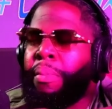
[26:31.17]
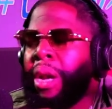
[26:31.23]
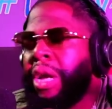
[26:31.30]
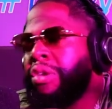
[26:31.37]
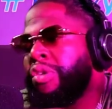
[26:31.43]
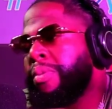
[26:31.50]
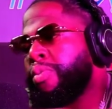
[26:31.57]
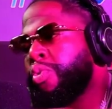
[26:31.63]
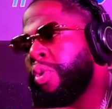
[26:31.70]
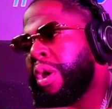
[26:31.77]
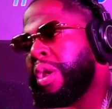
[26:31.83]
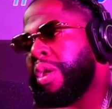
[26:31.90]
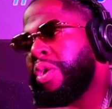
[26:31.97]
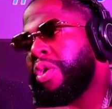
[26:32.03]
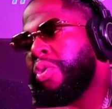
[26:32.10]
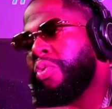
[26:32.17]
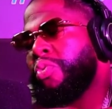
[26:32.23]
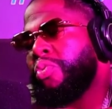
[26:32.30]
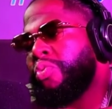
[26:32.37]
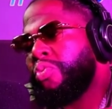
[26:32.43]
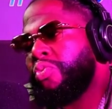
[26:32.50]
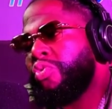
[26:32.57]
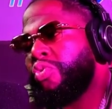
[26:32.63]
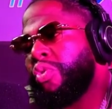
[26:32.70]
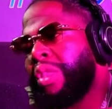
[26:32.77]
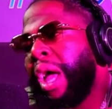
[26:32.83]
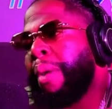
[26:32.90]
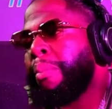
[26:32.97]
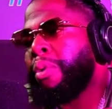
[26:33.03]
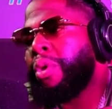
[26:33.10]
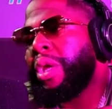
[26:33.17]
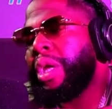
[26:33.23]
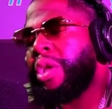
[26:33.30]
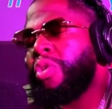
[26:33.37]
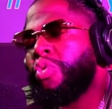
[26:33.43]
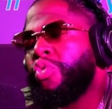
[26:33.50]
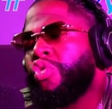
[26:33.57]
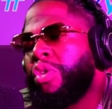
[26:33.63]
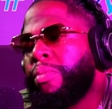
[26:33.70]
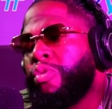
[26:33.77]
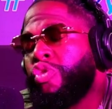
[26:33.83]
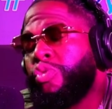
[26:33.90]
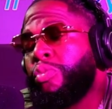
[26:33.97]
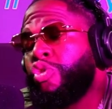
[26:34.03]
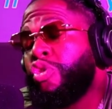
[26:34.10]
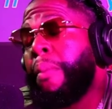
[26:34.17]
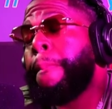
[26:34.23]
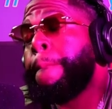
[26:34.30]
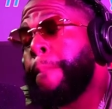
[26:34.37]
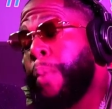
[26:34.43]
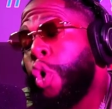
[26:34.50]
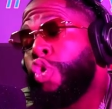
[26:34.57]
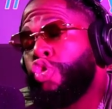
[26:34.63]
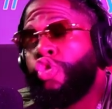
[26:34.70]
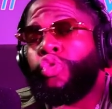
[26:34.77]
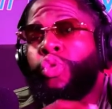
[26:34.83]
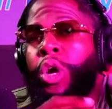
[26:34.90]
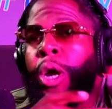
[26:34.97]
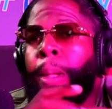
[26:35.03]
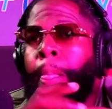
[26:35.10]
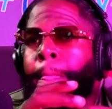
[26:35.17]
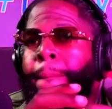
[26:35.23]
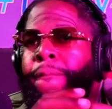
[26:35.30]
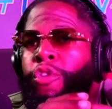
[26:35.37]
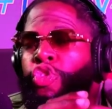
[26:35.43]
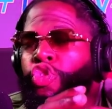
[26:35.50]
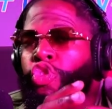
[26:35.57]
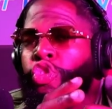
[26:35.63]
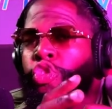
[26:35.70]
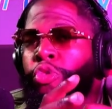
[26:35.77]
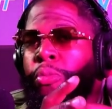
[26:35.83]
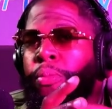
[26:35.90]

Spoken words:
you know, I would oblige him to you know, to dabble into some more Soca.